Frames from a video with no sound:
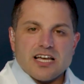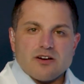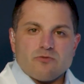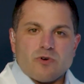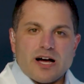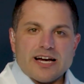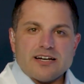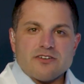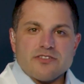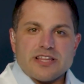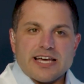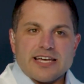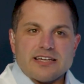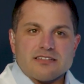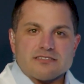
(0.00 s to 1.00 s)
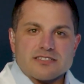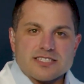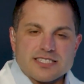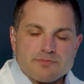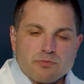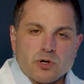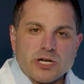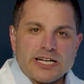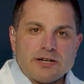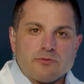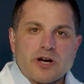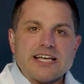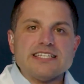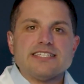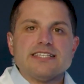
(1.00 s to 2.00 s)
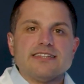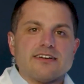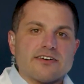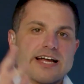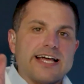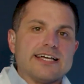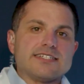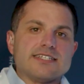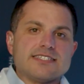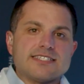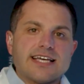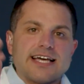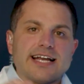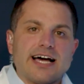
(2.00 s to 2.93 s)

Why are they raising their hand and saying,